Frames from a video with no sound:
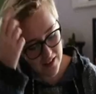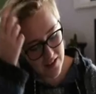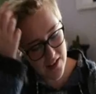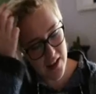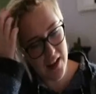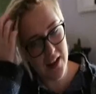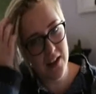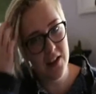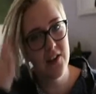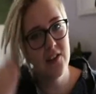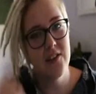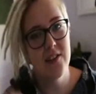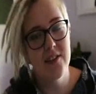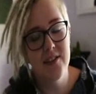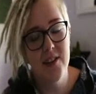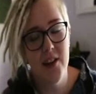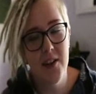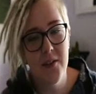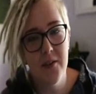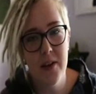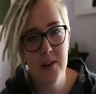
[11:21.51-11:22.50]
Thank you
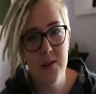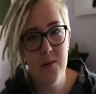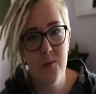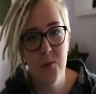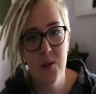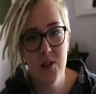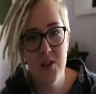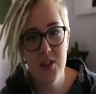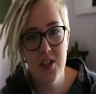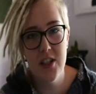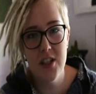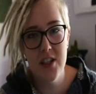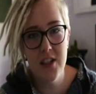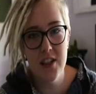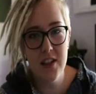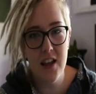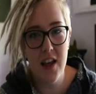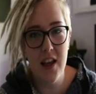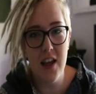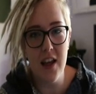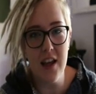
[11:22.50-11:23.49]
so much for watching
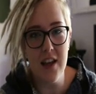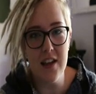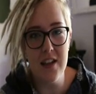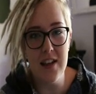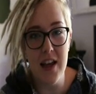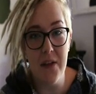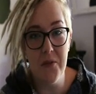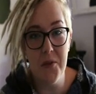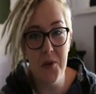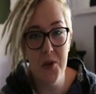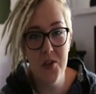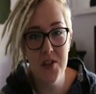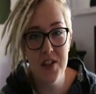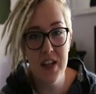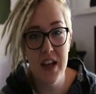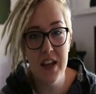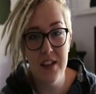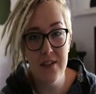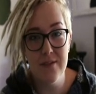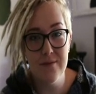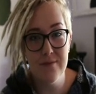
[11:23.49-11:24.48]
and have a good
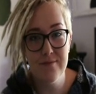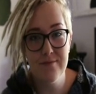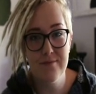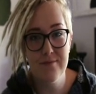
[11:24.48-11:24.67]
day.